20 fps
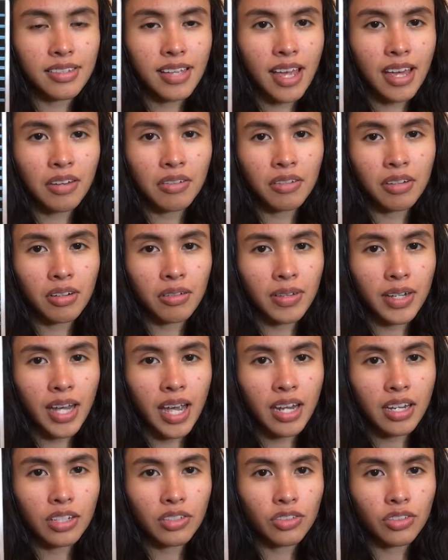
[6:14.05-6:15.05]
I don't know, it
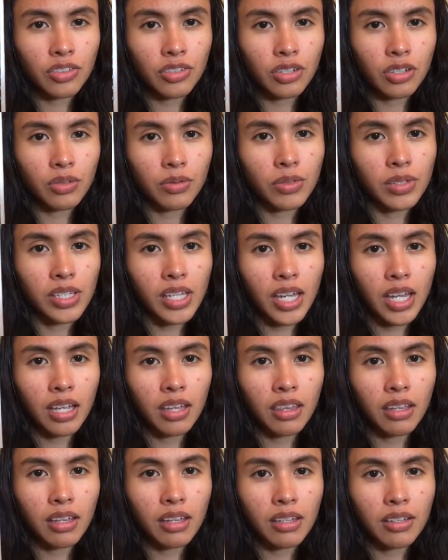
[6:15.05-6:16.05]
kind of just shows
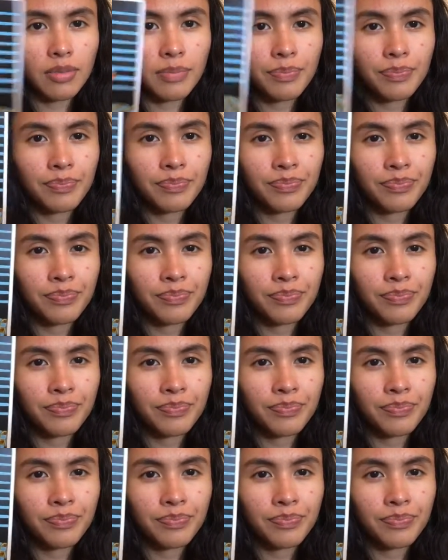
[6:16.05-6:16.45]
like the